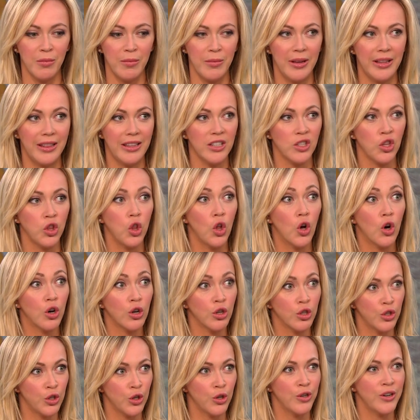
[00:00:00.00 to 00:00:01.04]
amid this
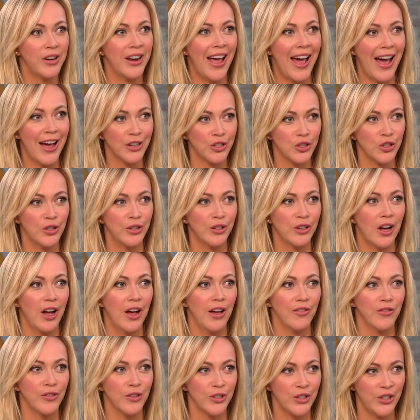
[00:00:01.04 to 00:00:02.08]
larger national
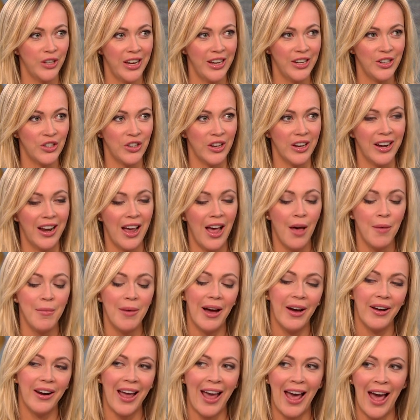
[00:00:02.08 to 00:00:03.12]
conversation
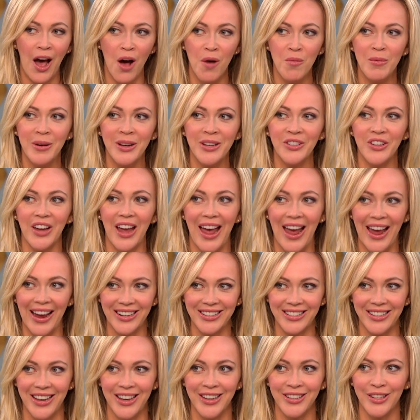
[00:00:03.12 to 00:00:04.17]
about how much
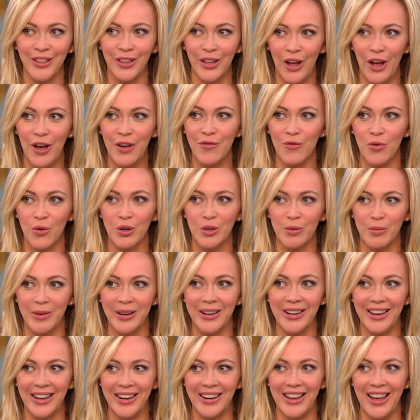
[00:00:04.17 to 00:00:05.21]
access law
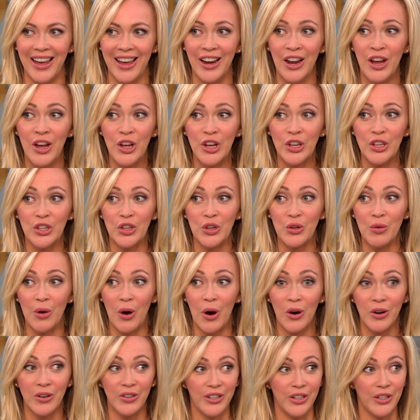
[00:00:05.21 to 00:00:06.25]
enforcement can get to
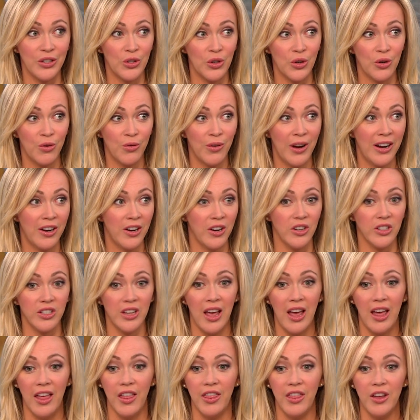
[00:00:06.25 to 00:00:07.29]
our digital records.
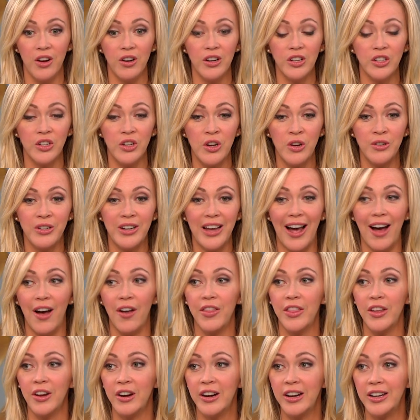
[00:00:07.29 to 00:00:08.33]
There is no
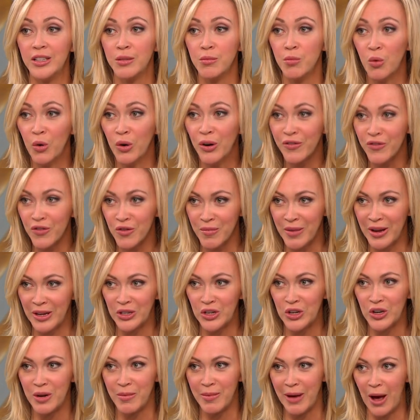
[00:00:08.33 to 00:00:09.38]
doubt there is more
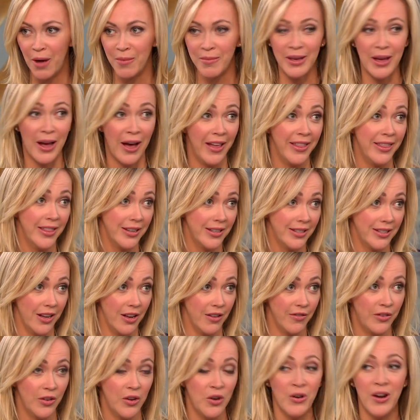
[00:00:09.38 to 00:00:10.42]
information about me on this
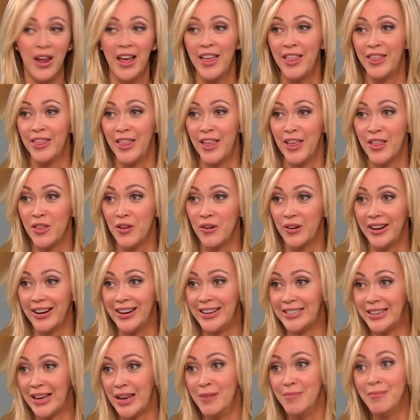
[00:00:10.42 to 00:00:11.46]
cell phone than there
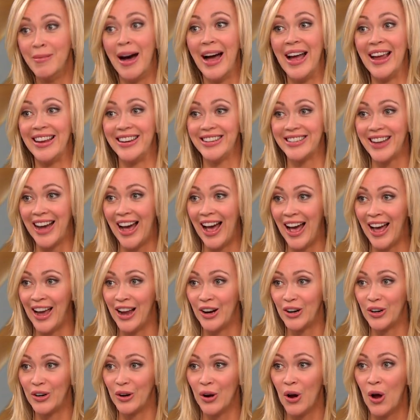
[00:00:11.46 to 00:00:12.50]
is in my
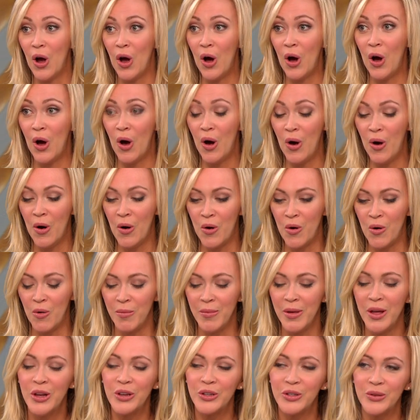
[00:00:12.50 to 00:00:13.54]
entire
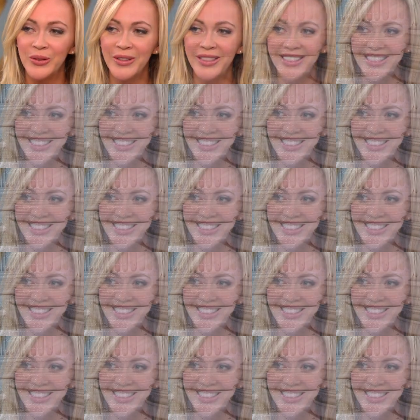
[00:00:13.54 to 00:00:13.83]
home. So in